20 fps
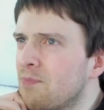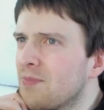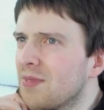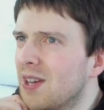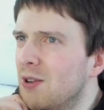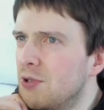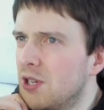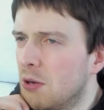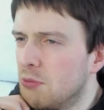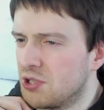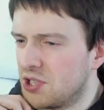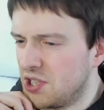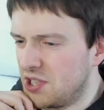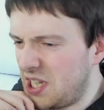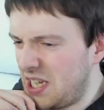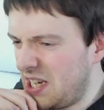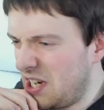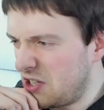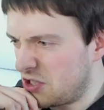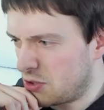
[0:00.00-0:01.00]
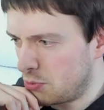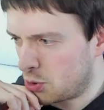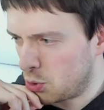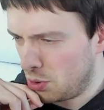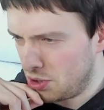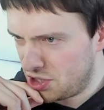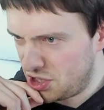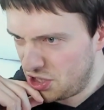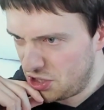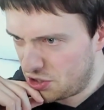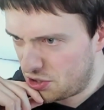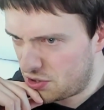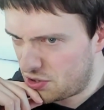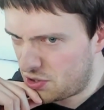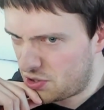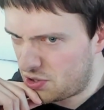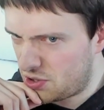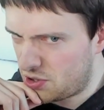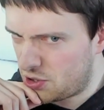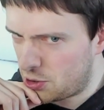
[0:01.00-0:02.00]
when I was at the age of
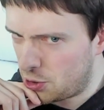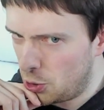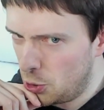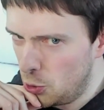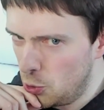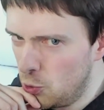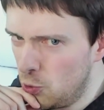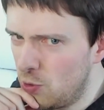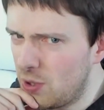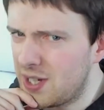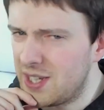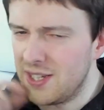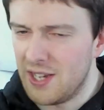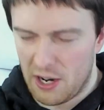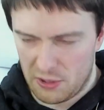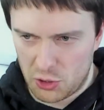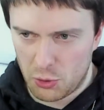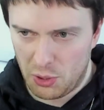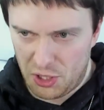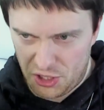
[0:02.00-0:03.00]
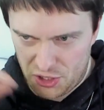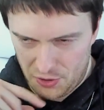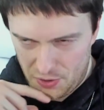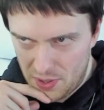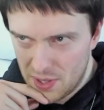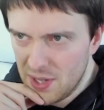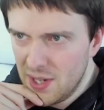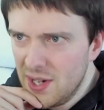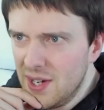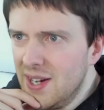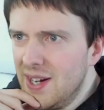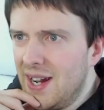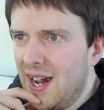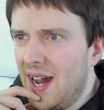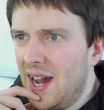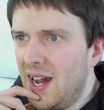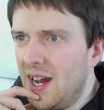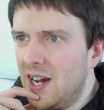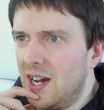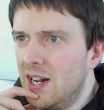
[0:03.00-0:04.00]
22, yeah, 22.
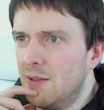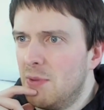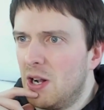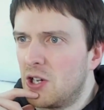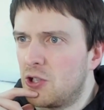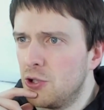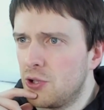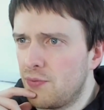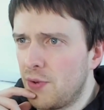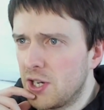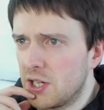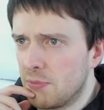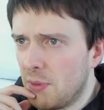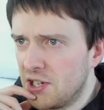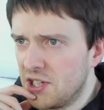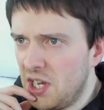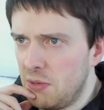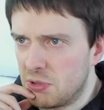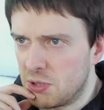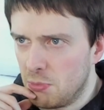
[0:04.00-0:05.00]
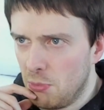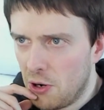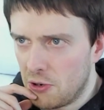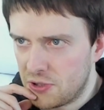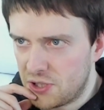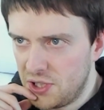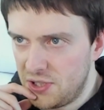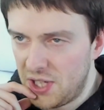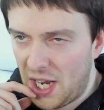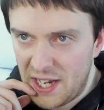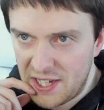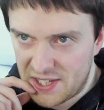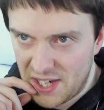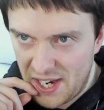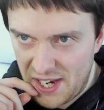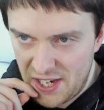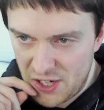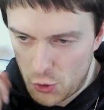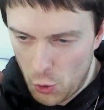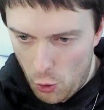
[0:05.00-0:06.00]
Um, a good friend of mine named Martin,
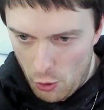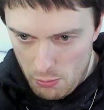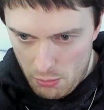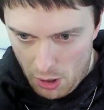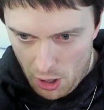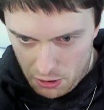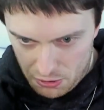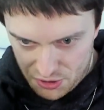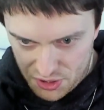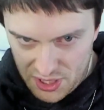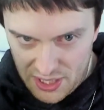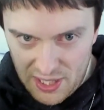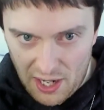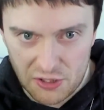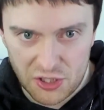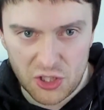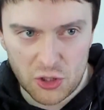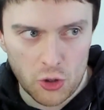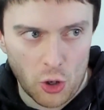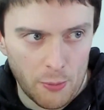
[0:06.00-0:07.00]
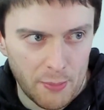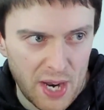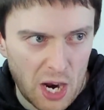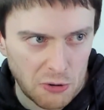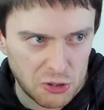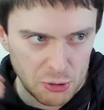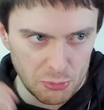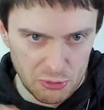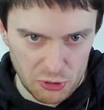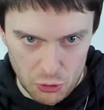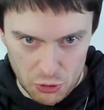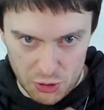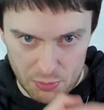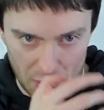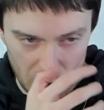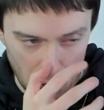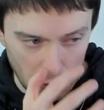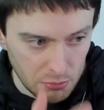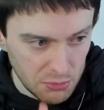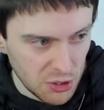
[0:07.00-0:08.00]
aka Core Mars, he actually taught me how to produce my
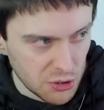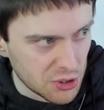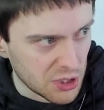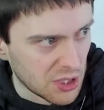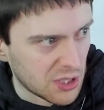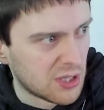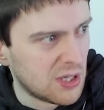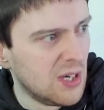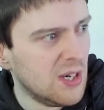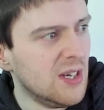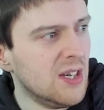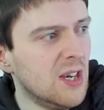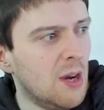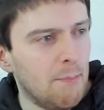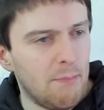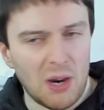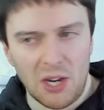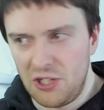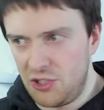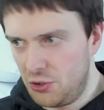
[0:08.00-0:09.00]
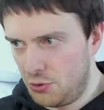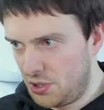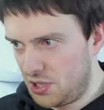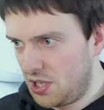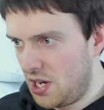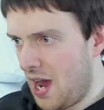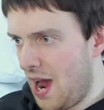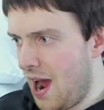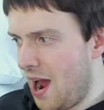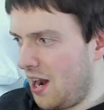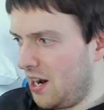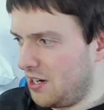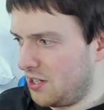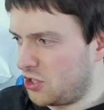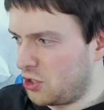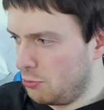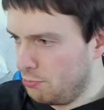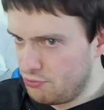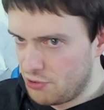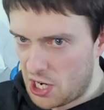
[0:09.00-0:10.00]
own music by doing uh,
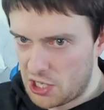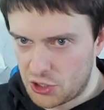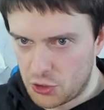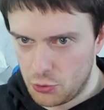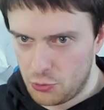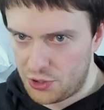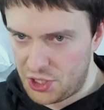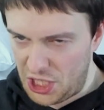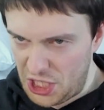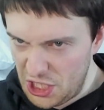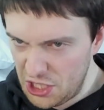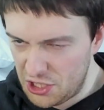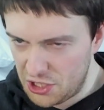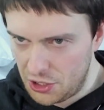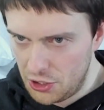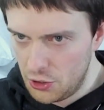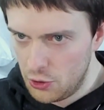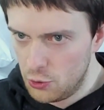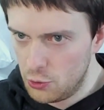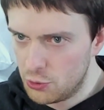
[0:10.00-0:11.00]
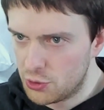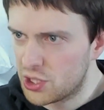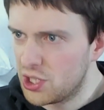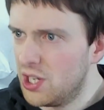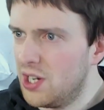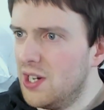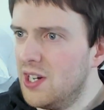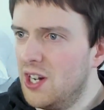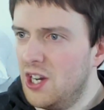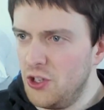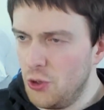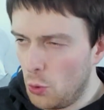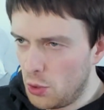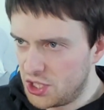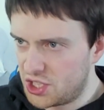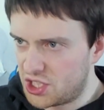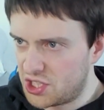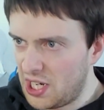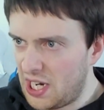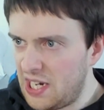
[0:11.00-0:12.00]
compressors, EQs, noise
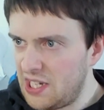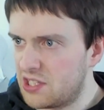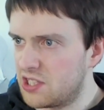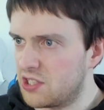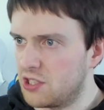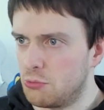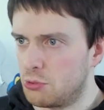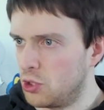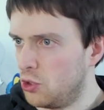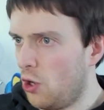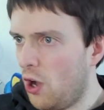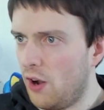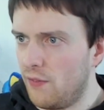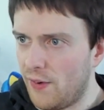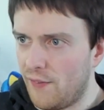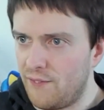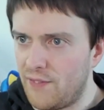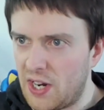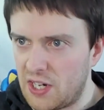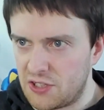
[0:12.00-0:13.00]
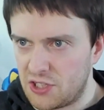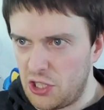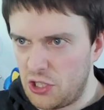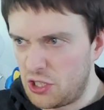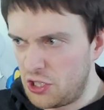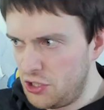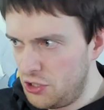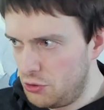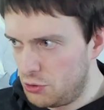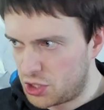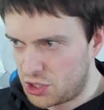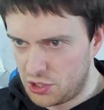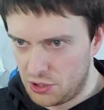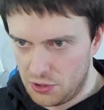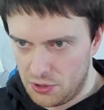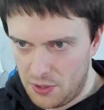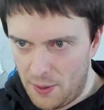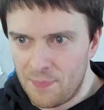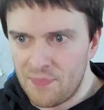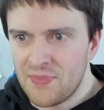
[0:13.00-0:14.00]
gates. There's a lot of effects that you can use to